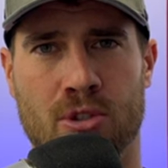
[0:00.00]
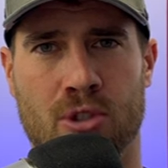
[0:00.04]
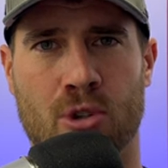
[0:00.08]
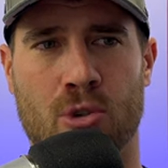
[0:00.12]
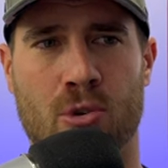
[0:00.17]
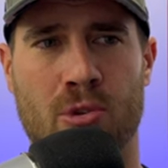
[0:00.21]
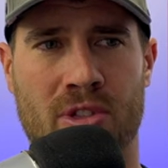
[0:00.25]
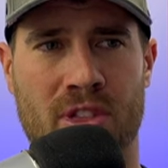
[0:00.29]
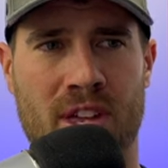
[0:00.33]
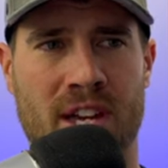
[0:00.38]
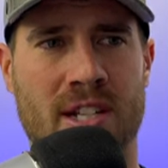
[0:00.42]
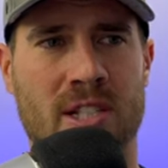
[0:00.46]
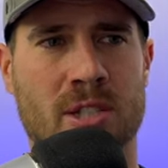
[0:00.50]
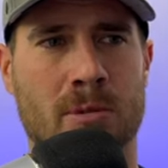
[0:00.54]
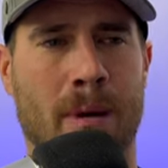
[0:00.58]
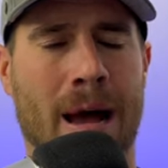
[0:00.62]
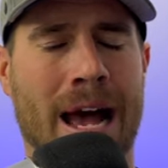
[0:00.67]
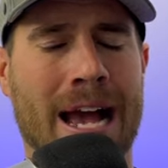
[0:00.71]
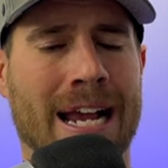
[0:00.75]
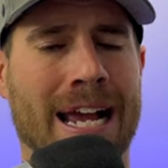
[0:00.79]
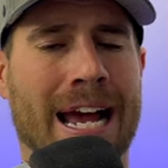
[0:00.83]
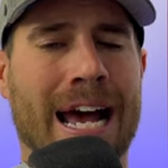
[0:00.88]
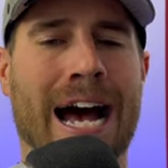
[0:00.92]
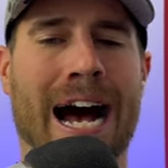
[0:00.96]
two things
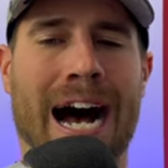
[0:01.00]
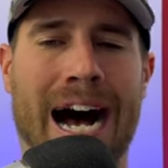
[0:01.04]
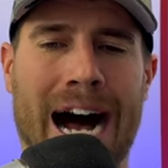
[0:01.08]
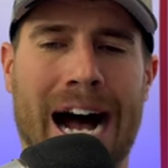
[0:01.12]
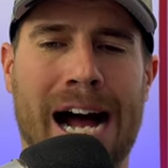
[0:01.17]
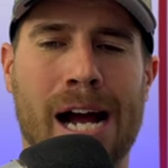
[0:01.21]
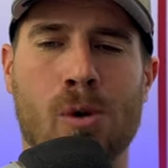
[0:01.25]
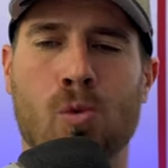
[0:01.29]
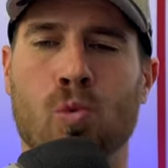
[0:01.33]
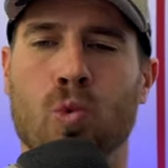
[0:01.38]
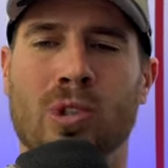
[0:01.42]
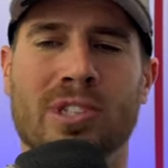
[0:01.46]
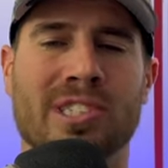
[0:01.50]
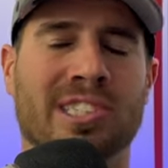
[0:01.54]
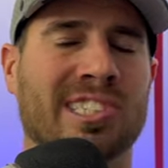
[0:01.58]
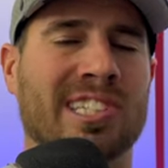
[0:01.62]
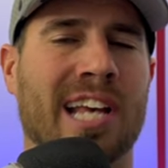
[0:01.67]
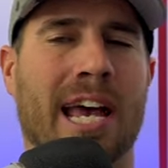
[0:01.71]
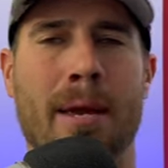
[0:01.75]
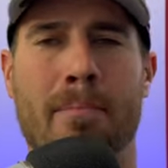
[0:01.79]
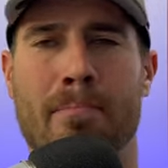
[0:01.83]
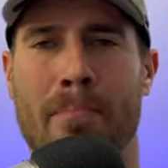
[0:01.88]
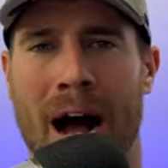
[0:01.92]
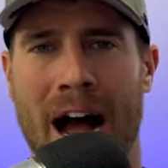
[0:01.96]
back, I would
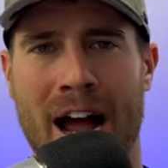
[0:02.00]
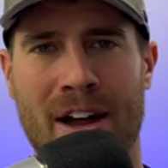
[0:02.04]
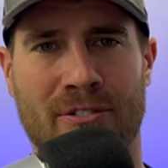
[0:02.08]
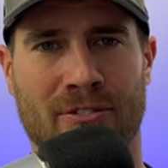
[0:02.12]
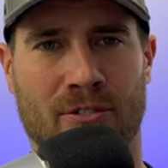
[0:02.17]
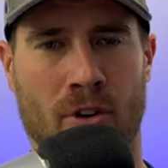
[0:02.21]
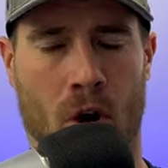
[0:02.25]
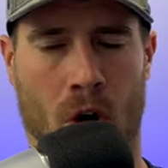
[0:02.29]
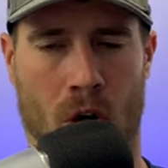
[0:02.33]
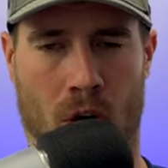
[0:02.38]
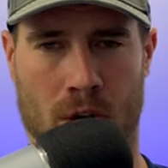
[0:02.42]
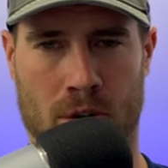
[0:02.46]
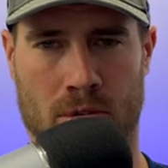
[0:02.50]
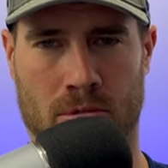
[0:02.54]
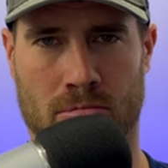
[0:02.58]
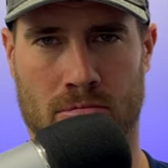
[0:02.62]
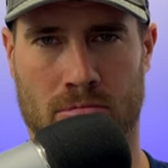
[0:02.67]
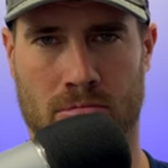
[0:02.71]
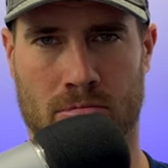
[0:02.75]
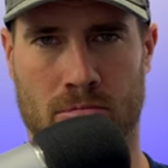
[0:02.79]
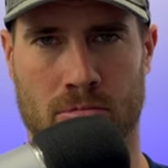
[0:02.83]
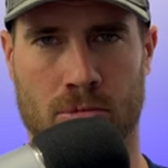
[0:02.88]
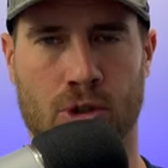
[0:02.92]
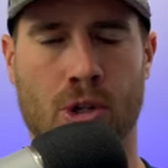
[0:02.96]
say by far,
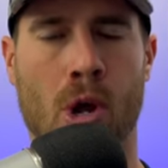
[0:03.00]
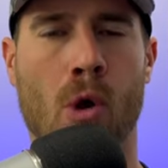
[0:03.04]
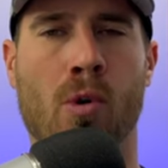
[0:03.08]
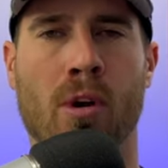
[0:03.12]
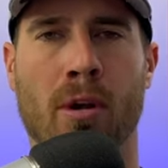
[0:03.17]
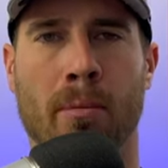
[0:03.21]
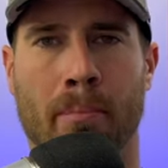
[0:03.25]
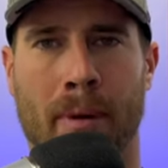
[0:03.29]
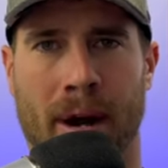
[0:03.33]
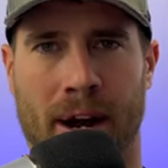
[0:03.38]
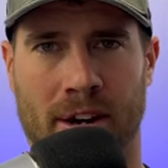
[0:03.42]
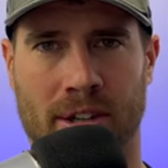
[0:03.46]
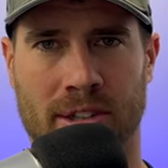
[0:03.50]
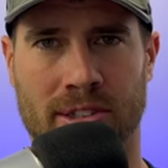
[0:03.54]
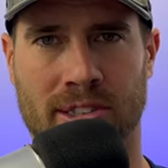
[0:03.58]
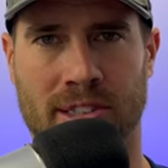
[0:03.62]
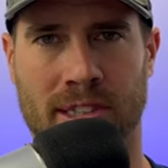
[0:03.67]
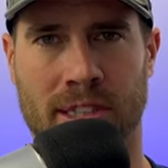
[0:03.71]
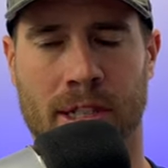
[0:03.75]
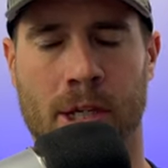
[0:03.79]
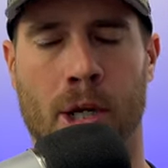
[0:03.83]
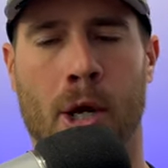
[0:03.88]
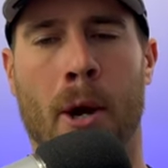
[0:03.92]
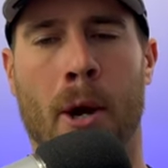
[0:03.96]
no comparison,